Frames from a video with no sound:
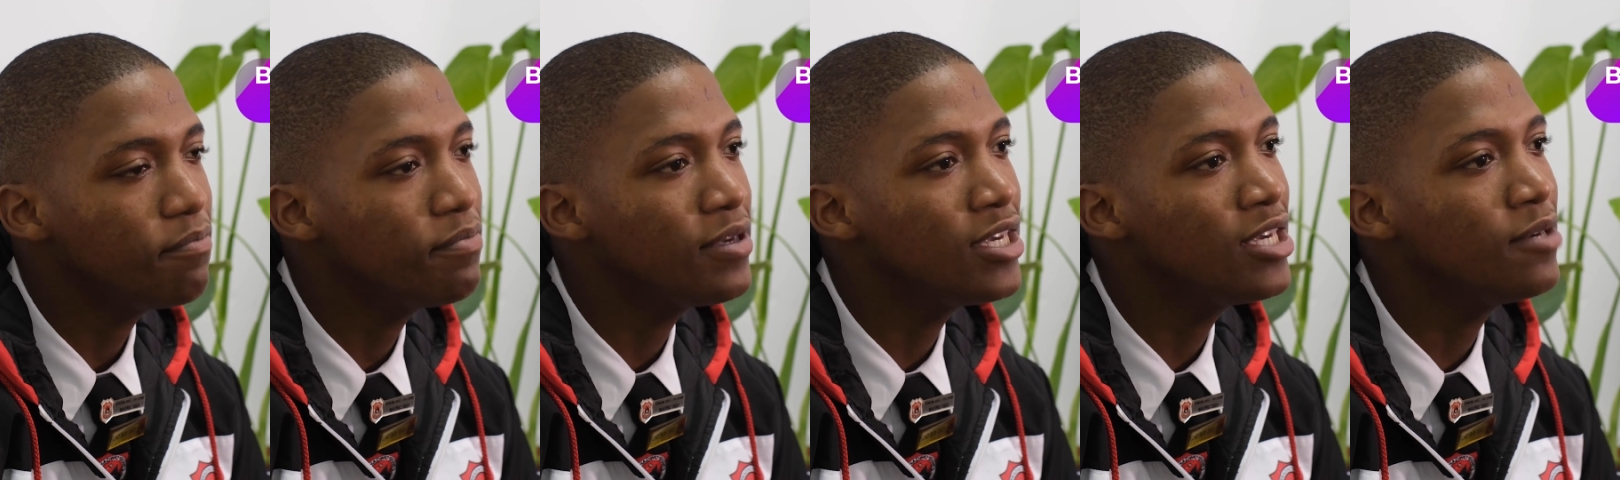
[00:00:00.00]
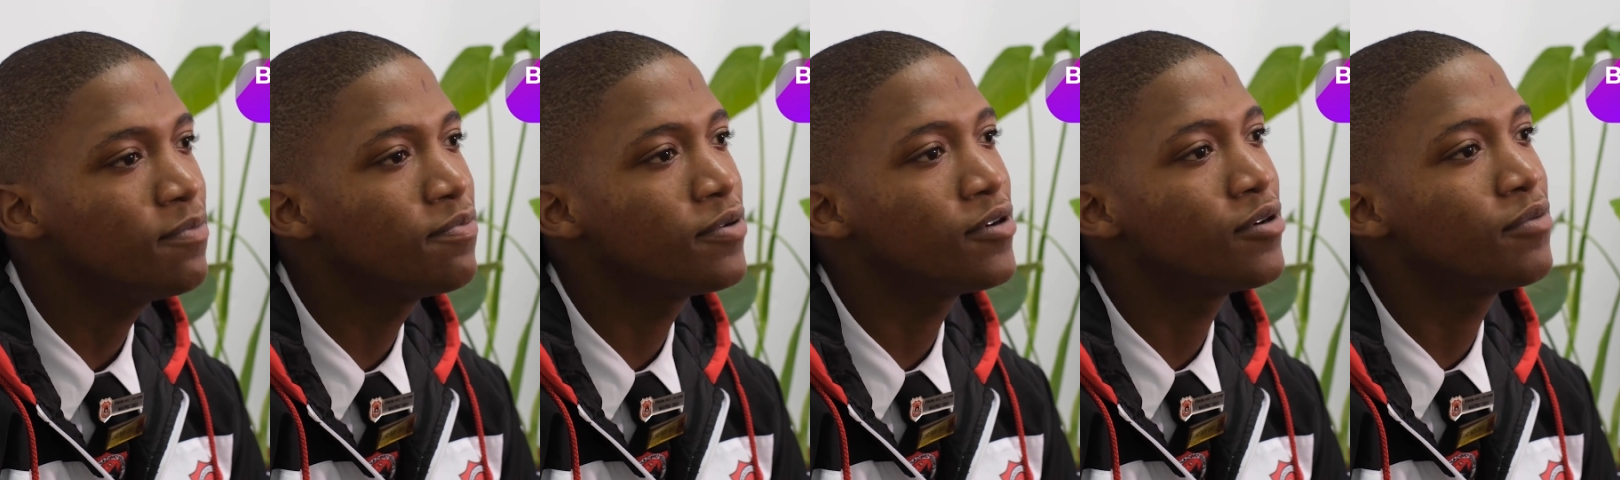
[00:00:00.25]

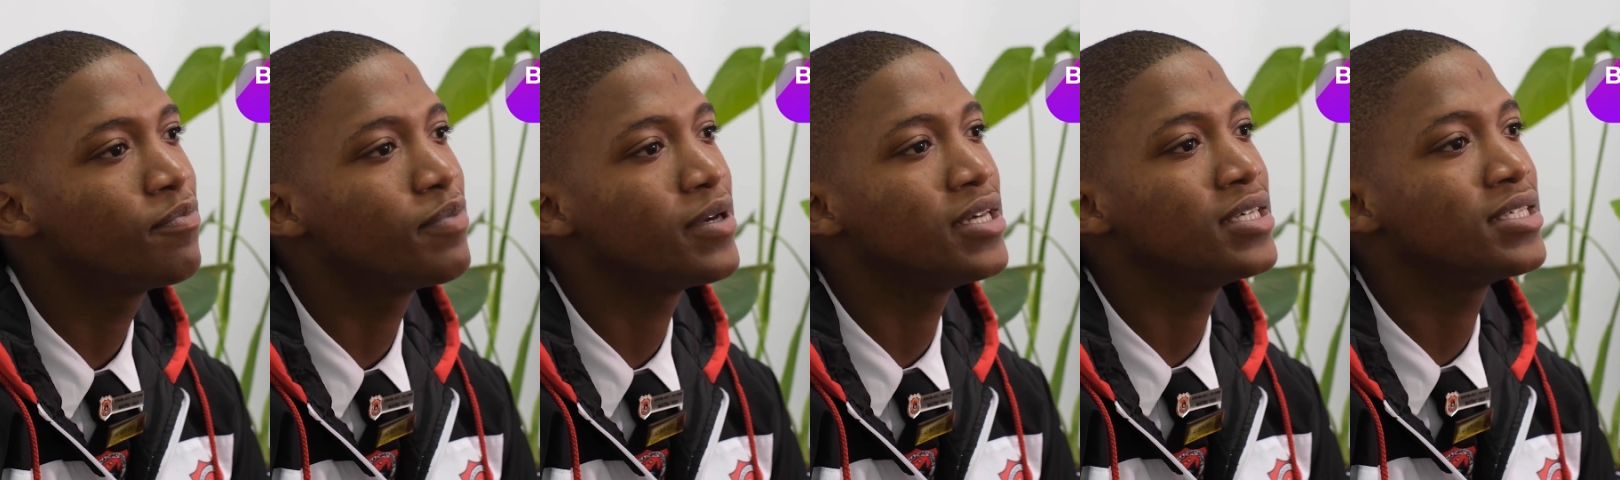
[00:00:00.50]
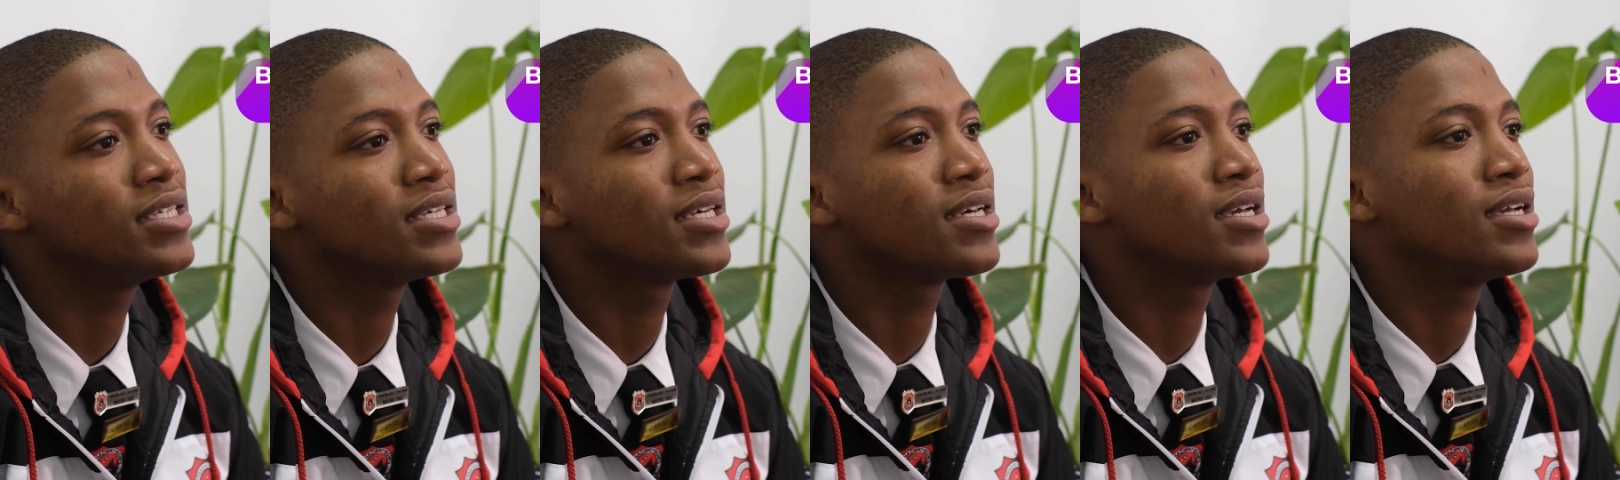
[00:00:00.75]
People
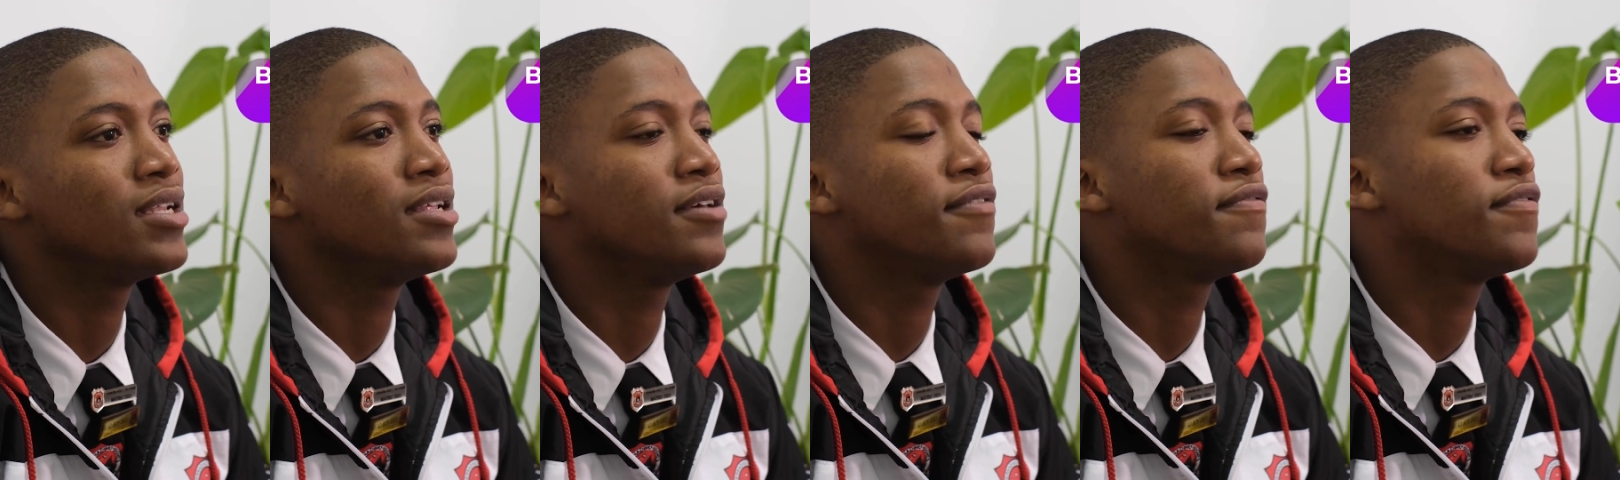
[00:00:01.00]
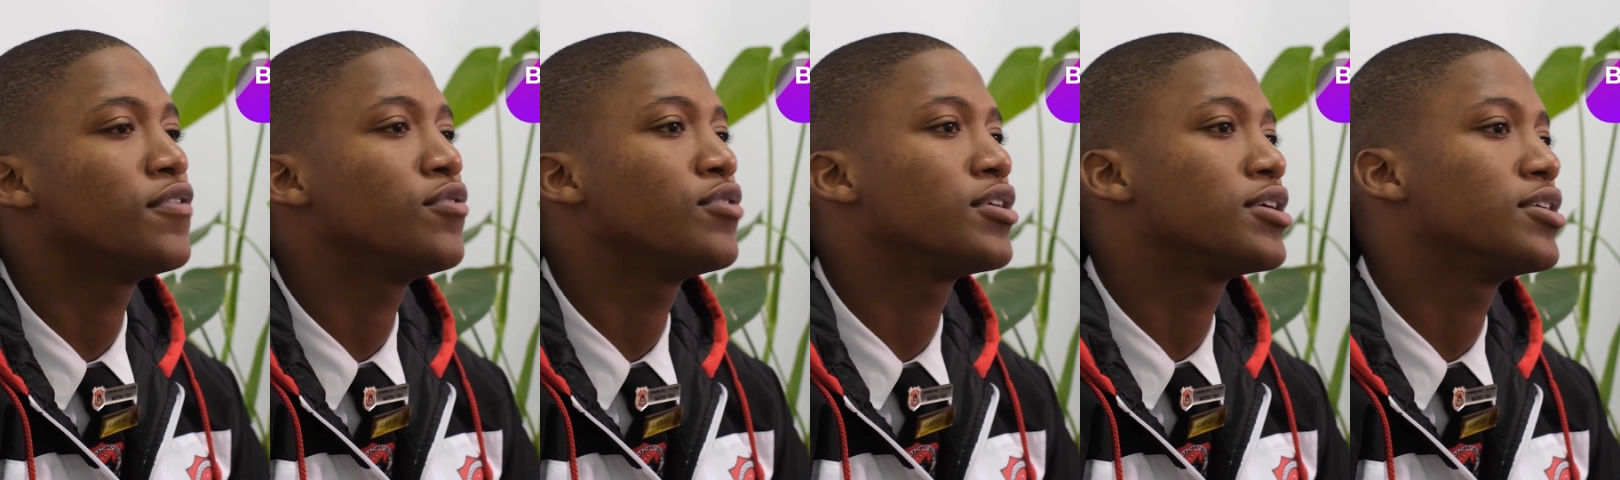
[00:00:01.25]
basically
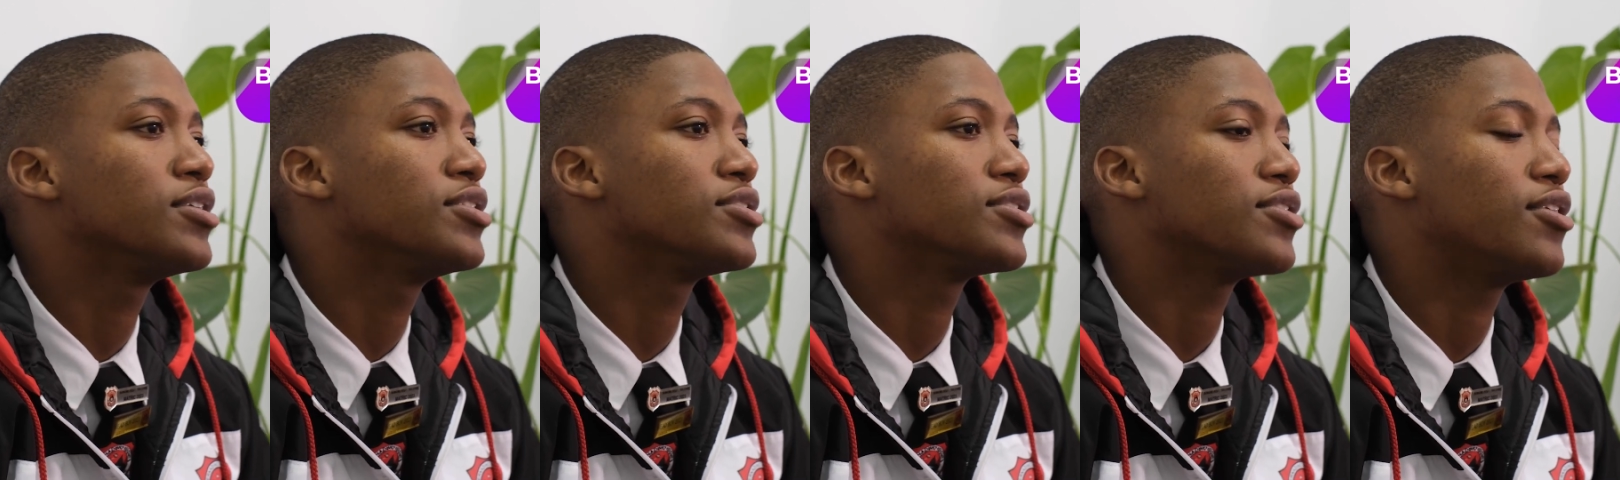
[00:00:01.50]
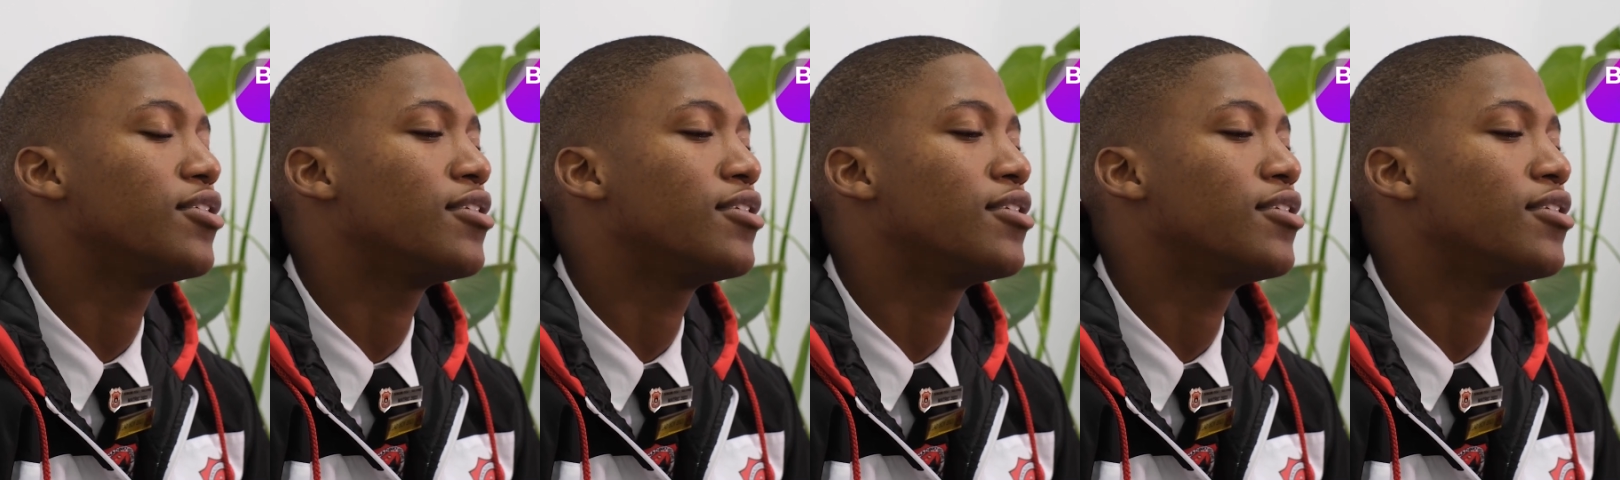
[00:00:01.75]
focus